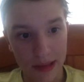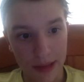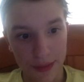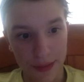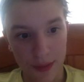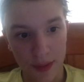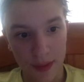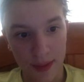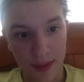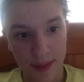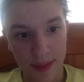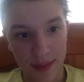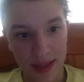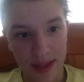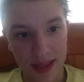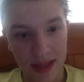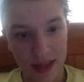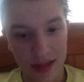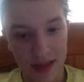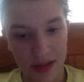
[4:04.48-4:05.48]
stream I
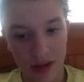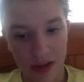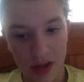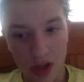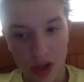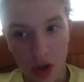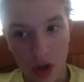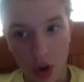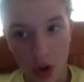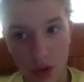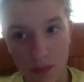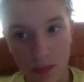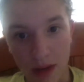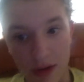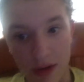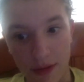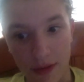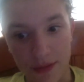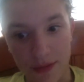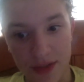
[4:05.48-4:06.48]
did on
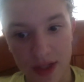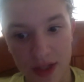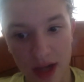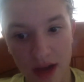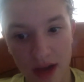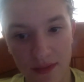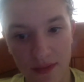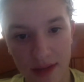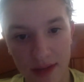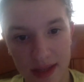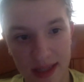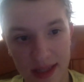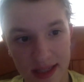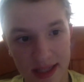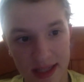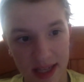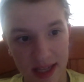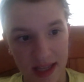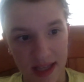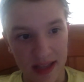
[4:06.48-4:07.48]
Minecraft Java
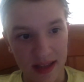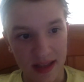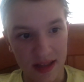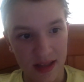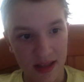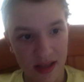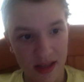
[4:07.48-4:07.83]
Edition.